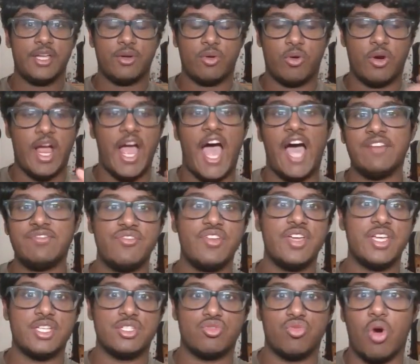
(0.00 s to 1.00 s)
or half of it
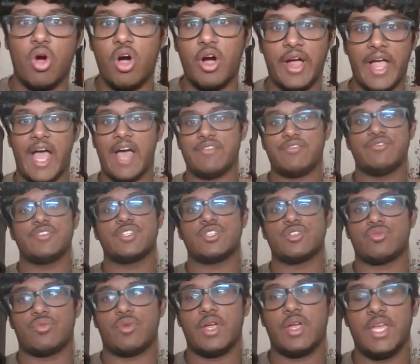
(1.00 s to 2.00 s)
is wrong, half of it
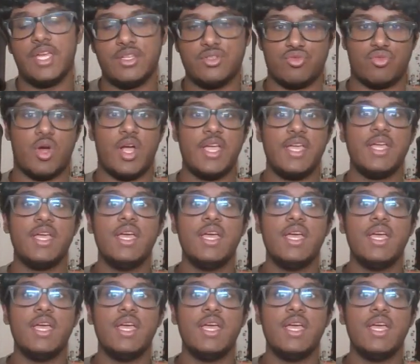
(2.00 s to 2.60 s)
is right.